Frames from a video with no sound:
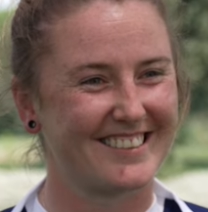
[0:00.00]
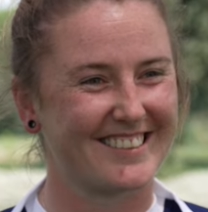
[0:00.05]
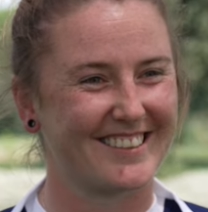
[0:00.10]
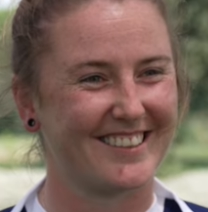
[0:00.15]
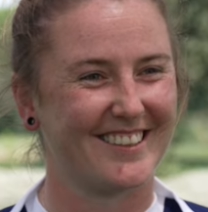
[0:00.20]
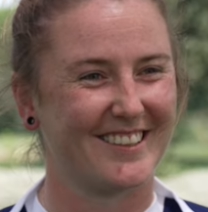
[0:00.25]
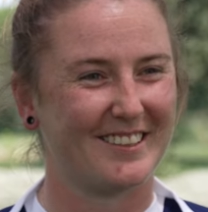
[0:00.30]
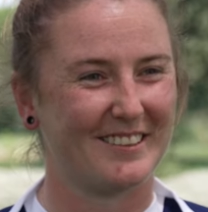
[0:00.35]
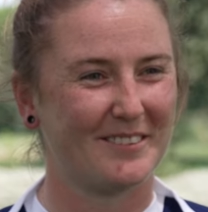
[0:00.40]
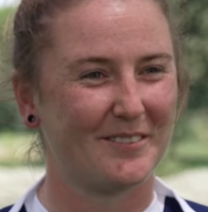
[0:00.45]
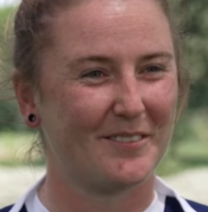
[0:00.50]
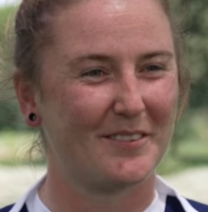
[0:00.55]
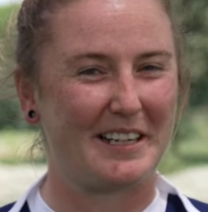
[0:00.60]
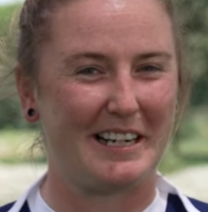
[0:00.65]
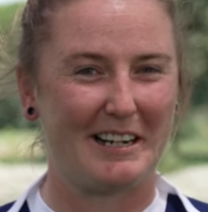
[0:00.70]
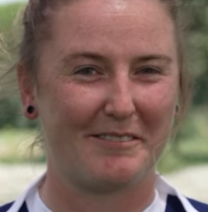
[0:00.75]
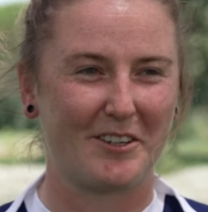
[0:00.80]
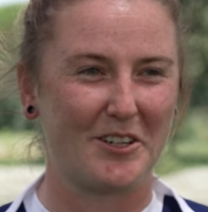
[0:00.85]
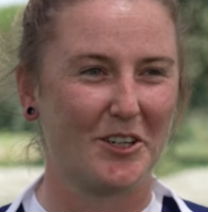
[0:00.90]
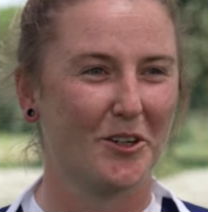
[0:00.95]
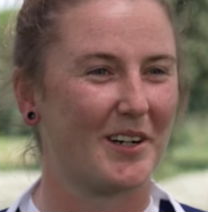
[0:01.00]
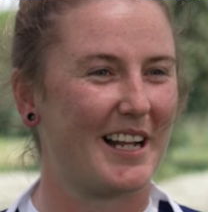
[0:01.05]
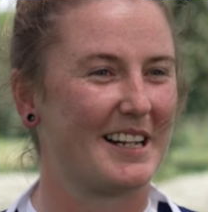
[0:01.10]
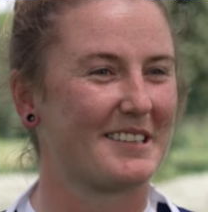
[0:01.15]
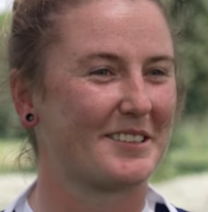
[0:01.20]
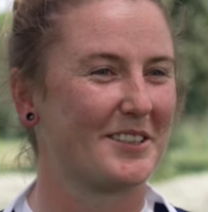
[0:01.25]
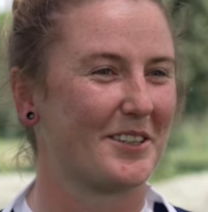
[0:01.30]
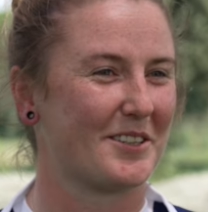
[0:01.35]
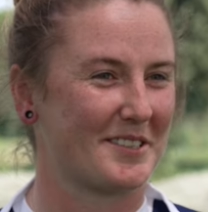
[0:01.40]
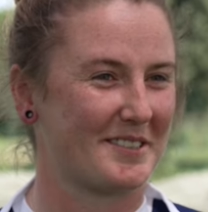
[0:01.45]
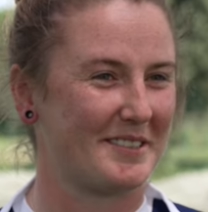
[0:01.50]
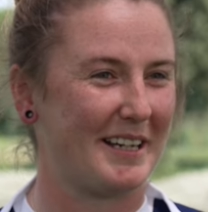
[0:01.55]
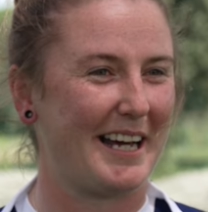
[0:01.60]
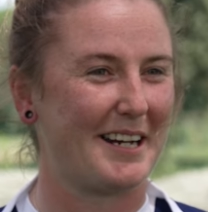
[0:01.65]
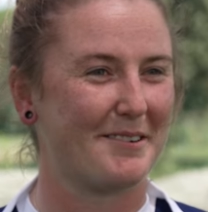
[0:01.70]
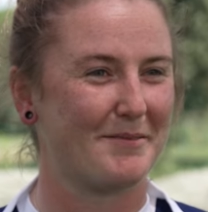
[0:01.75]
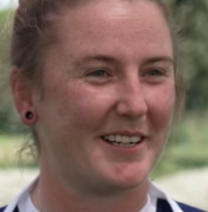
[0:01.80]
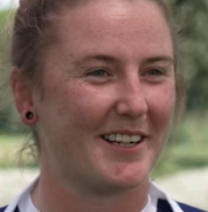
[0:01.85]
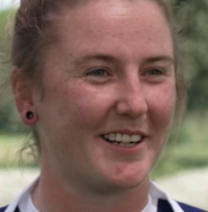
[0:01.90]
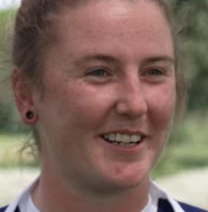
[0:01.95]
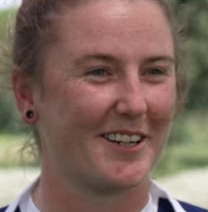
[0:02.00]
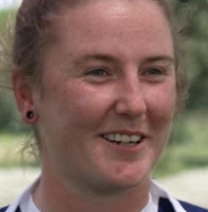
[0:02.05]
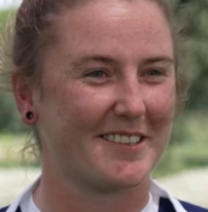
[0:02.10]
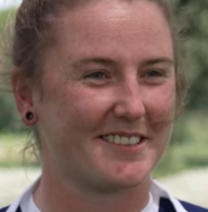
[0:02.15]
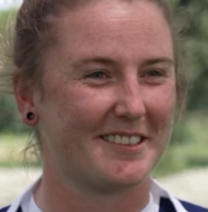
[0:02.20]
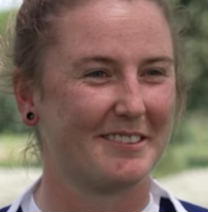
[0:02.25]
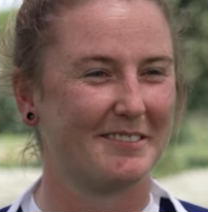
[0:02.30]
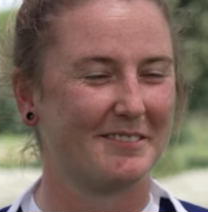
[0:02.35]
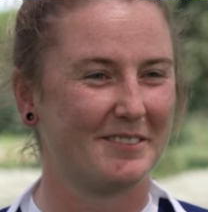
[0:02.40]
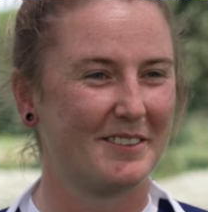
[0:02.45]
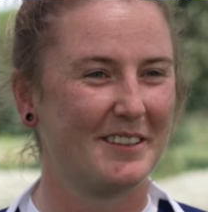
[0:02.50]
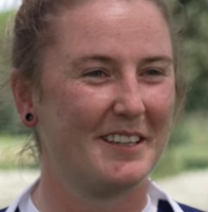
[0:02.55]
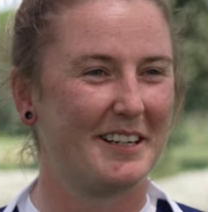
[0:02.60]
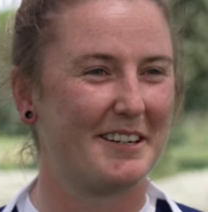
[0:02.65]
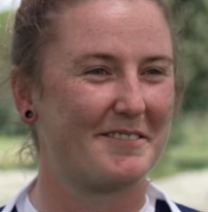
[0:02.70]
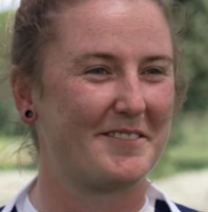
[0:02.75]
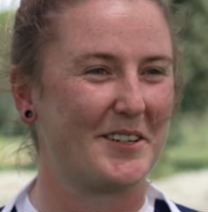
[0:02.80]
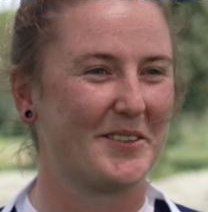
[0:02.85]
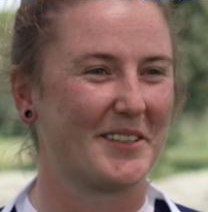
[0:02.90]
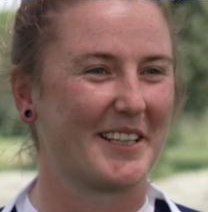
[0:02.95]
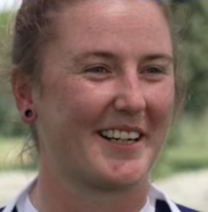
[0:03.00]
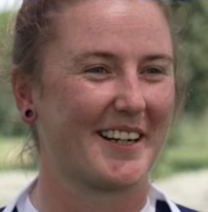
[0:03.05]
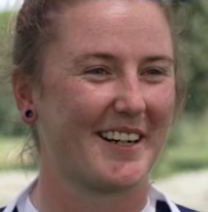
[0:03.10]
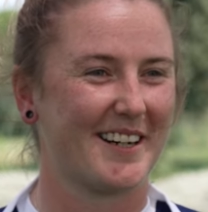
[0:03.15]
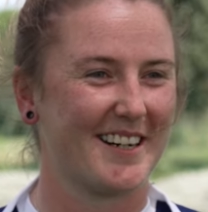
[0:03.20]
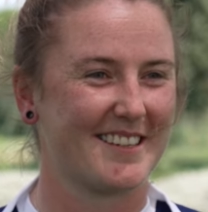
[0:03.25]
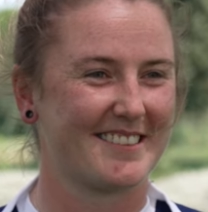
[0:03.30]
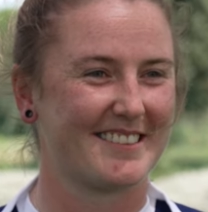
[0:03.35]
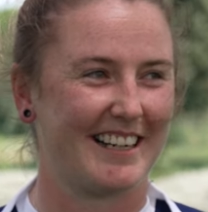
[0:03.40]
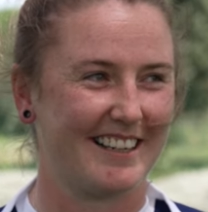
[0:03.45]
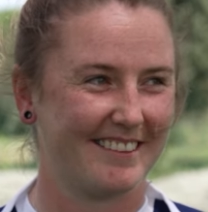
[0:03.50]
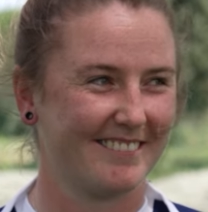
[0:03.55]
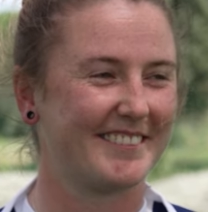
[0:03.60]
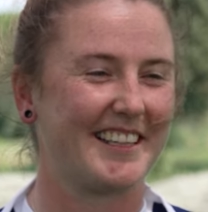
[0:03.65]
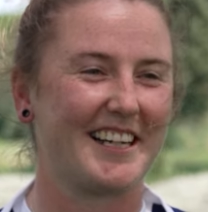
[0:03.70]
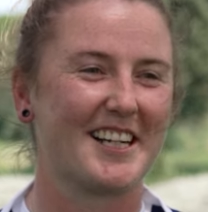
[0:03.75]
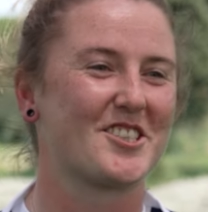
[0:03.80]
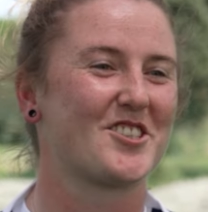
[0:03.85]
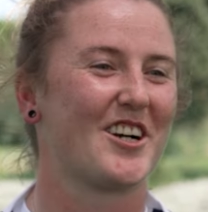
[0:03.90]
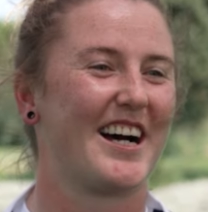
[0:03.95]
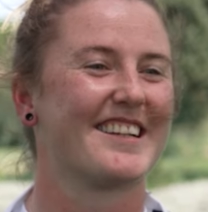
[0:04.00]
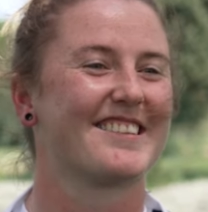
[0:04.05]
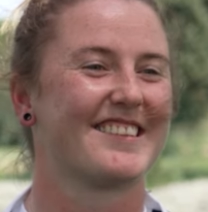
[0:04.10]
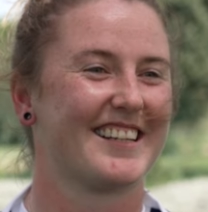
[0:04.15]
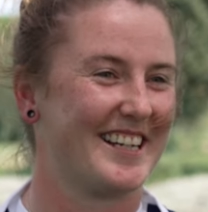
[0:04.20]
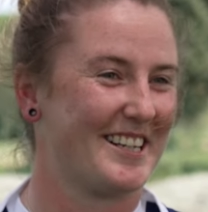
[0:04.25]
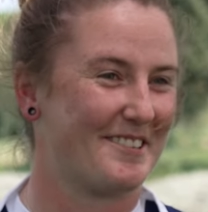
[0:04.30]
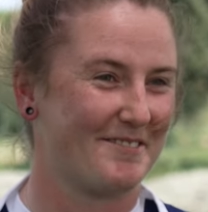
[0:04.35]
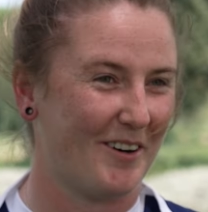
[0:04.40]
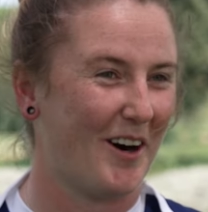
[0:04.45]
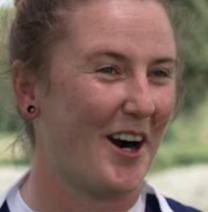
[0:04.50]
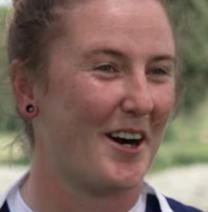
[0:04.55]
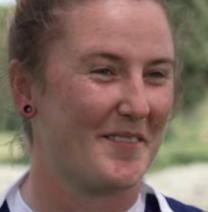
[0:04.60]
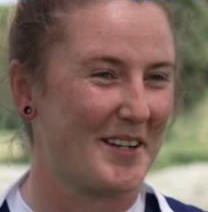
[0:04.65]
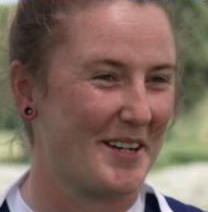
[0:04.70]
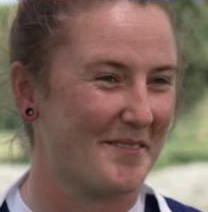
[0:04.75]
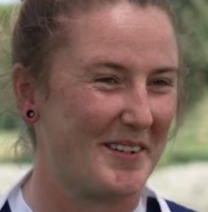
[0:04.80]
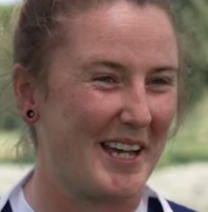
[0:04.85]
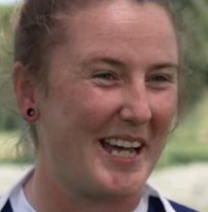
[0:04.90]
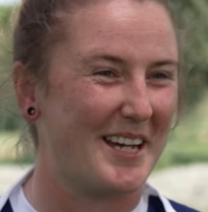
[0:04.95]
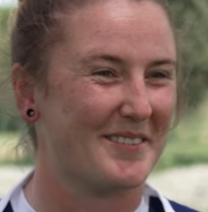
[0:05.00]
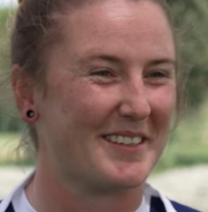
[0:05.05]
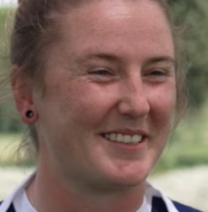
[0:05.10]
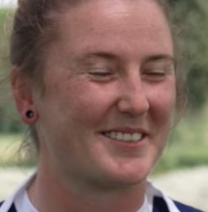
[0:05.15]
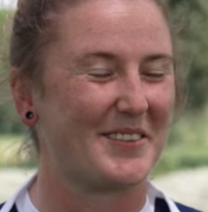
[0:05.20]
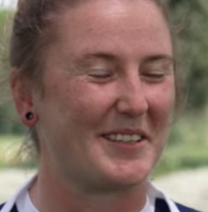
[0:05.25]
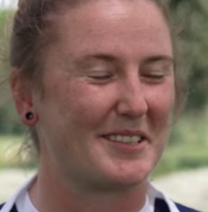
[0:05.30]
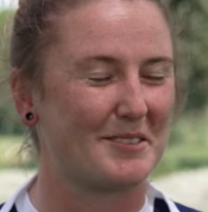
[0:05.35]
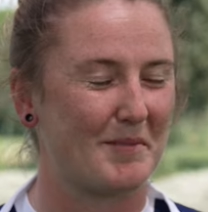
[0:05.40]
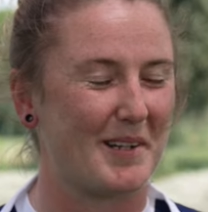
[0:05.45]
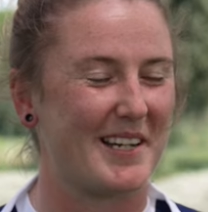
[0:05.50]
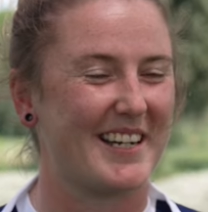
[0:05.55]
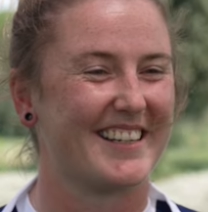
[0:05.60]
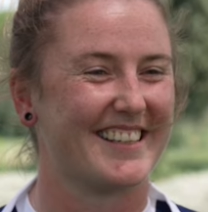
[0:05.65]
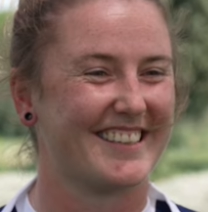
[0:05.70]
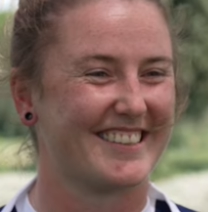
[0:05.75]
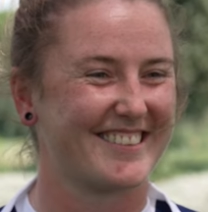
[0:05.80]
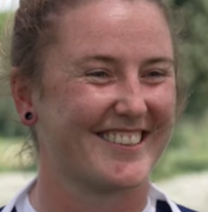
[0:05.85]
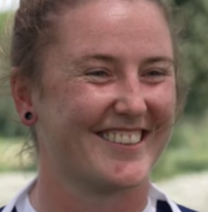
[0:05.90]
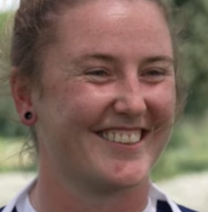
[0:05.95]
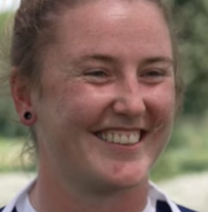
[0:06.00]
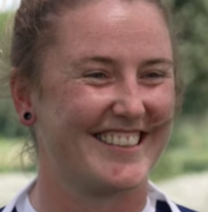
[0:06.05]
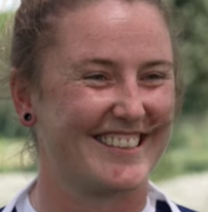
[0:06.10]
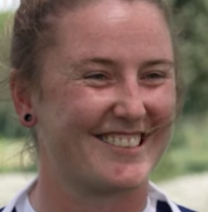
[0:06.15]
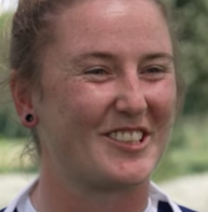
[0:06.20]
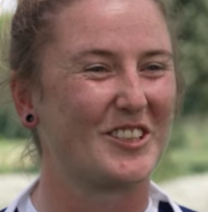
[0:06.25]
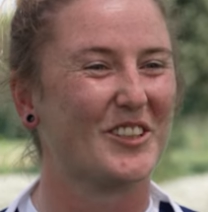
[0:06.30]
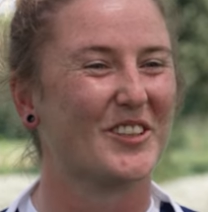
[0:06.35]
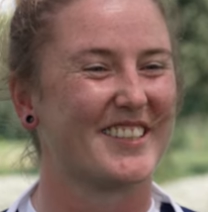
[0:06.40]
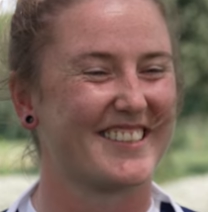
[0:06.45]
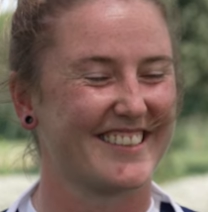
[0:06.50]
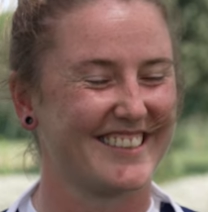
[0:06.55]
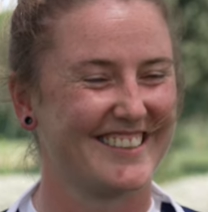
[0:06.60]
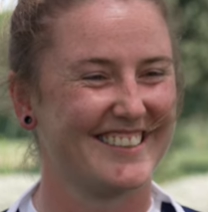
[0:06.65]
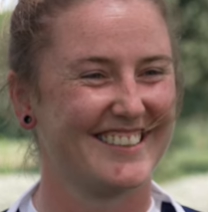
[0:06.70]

so whenever no one else can understand me, I always have a few of the girls that they'll translate for me and be able to explain it. So it's good.